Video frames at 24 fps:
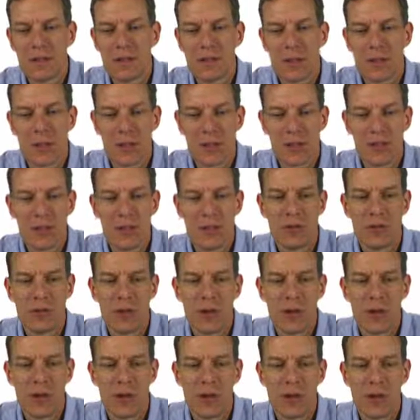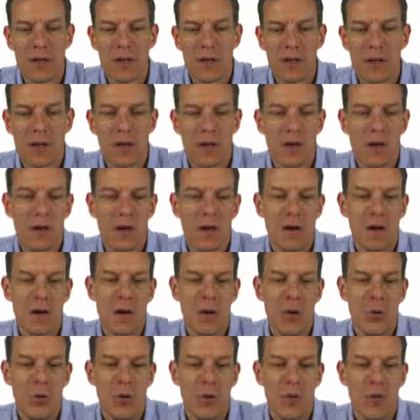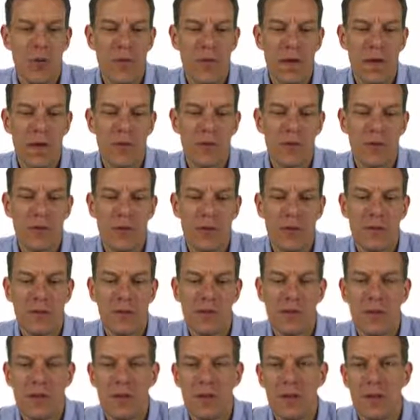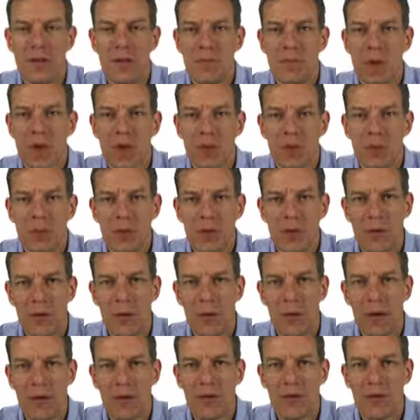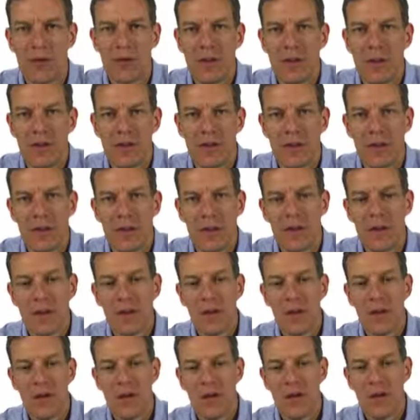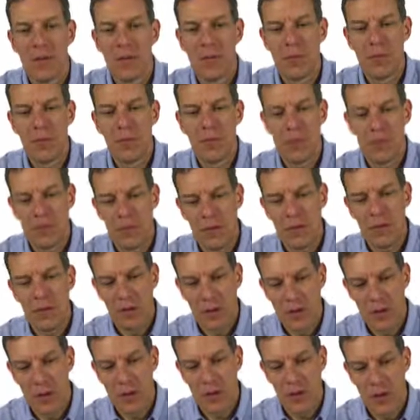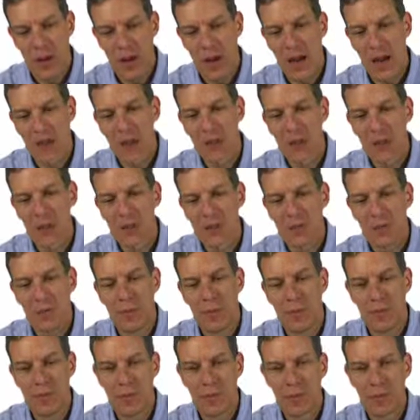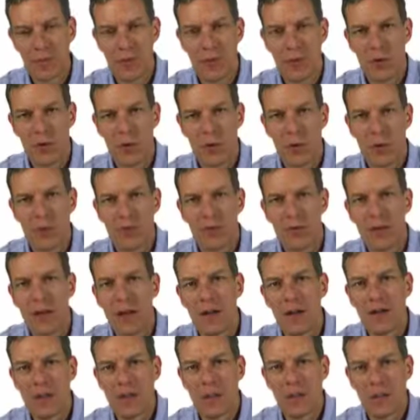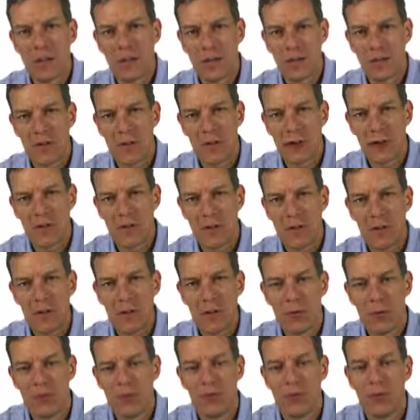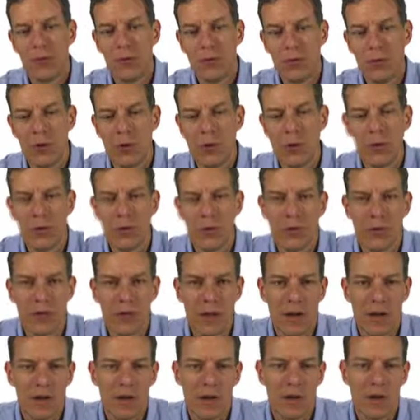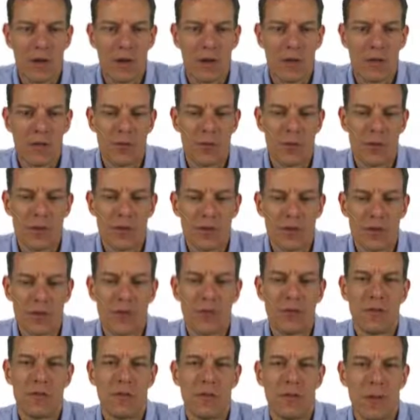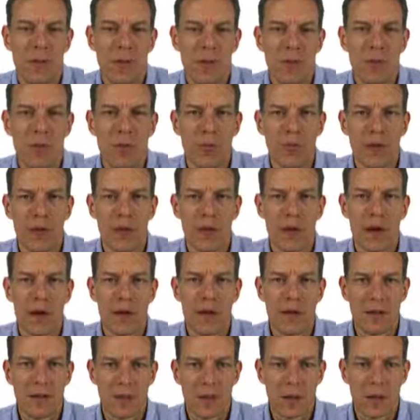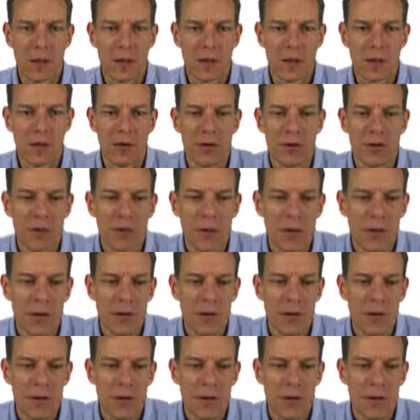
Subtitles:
Nash equilibria here are profiles such that the maximal independent set is maximal independent set is exactly equal to the set of specialists, people providing the public good.